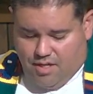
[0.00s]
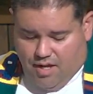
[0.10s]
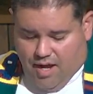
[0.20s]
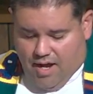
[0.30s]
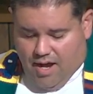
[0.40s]

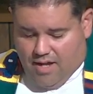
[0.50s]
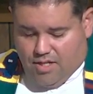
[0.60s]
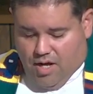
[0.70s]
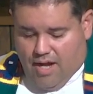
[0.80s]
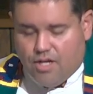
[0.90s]
Uh, you
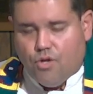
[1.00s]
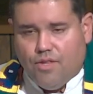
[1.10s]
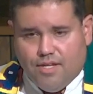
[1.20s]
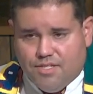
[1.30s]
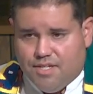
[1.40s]
know, I know
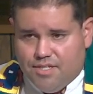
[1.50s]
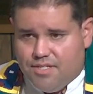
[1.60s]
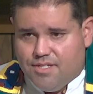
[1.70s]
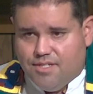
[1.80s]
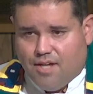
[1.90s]
they
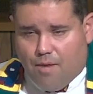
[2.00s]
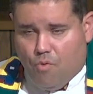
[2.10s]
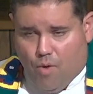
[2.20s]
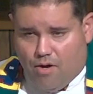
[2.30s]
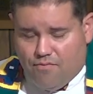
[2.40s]
exist, I'm
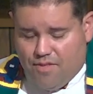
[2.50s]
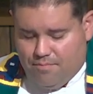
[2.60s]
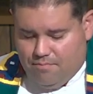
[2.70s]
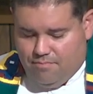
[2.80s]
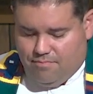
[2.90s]
aware of
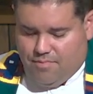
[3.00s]
them,